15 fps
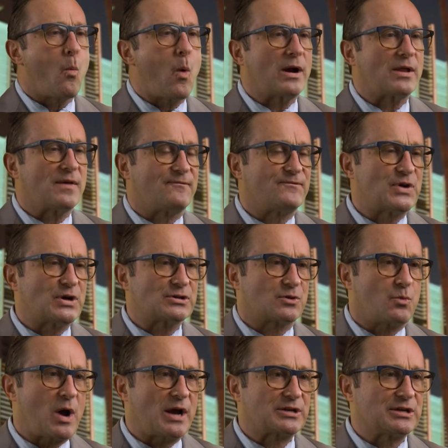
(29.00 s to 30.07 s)
One of the first
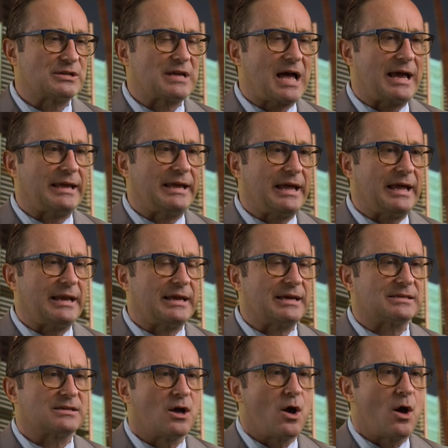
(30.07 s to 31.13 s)
questions I get
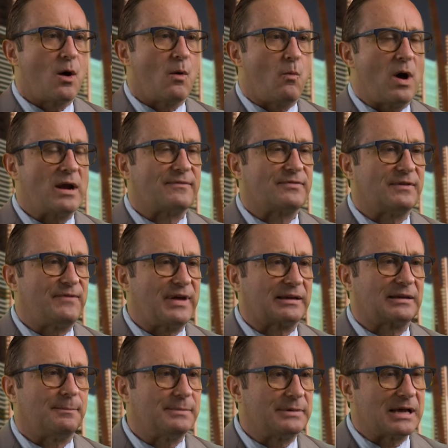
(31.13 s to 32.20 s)
is, what if the
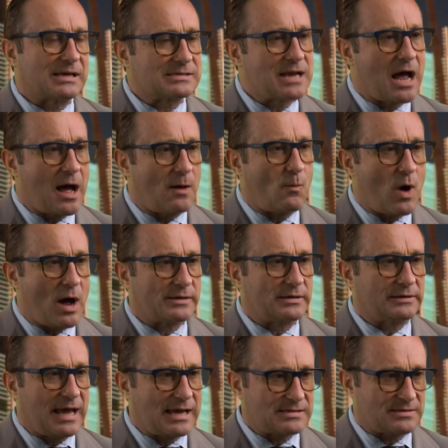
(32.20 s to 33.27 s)
victim does not want to
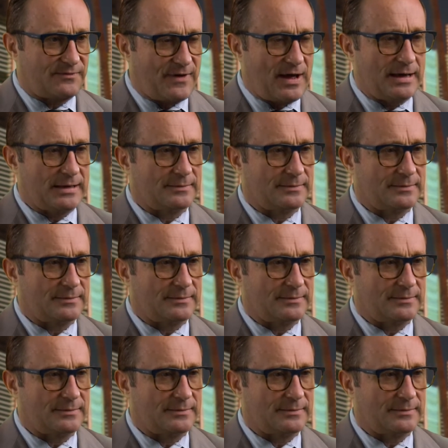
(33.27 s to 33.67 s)
testify?